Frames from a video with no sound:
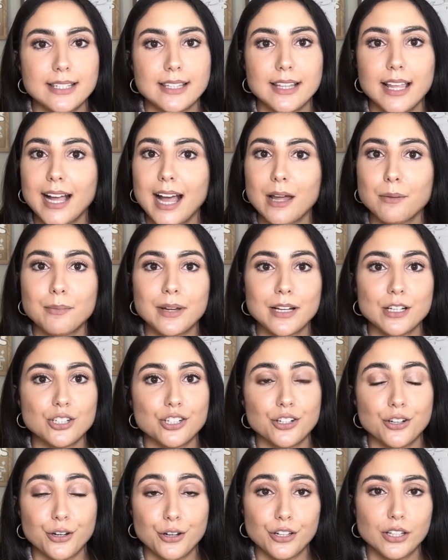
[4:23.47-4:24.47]
like I
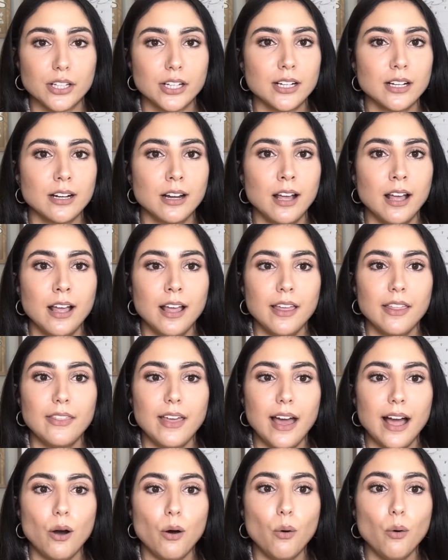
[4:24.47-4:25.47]
mentioned earlier,
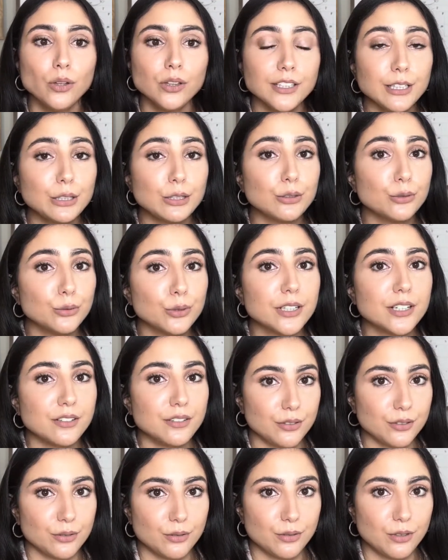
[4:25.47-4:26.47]
that only you can
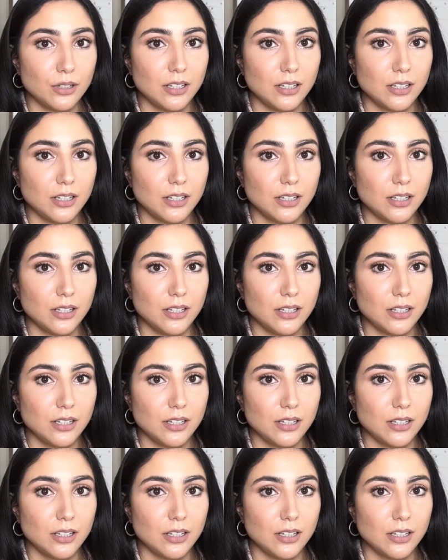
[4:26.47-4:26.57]
do.